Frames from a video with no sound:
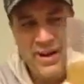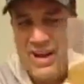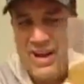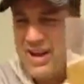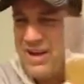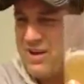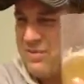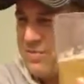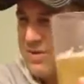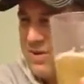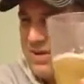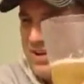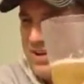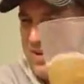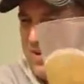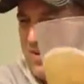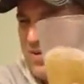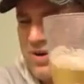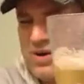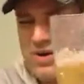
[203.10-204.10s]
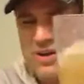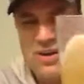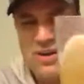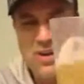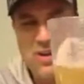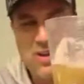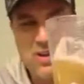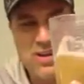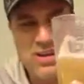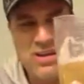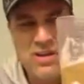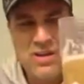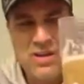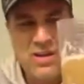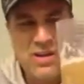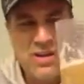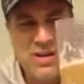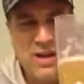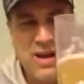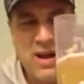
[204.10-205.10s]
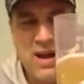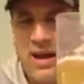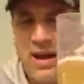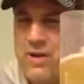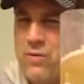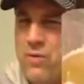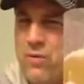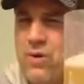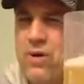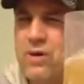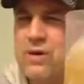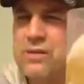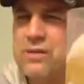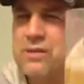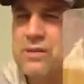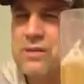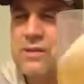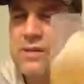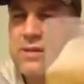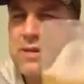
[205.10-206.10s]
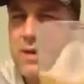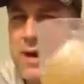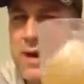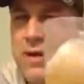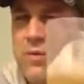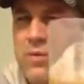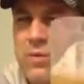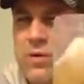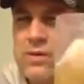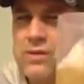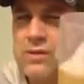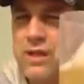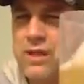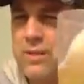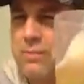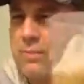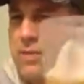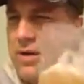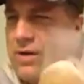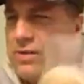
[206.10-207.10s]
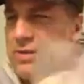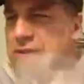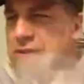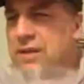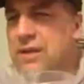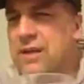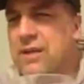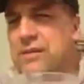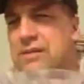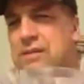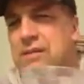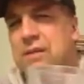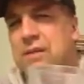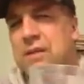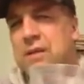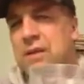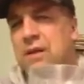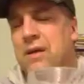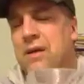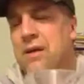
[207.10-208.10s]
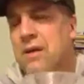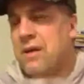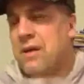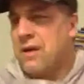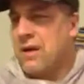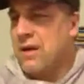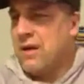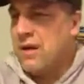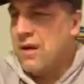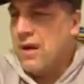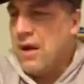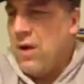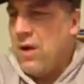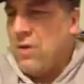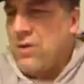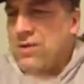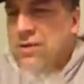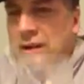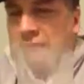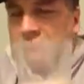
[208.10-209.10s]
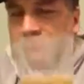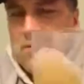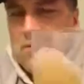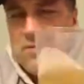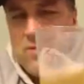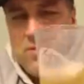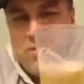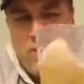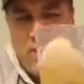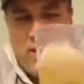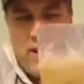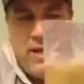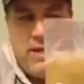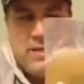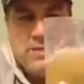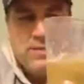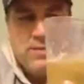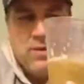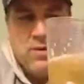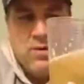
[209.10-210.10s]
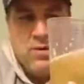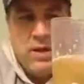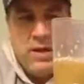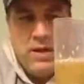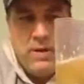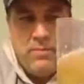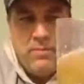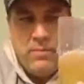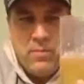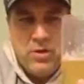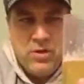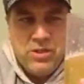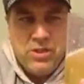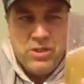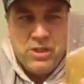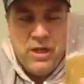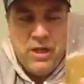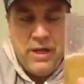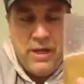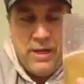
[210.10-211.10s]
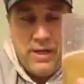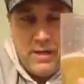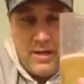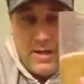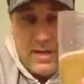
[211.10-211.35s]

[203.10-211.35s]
kind of, but you know what? I had worse. I had worse light beers than this. I would take this over Keystone Light, Busch Light,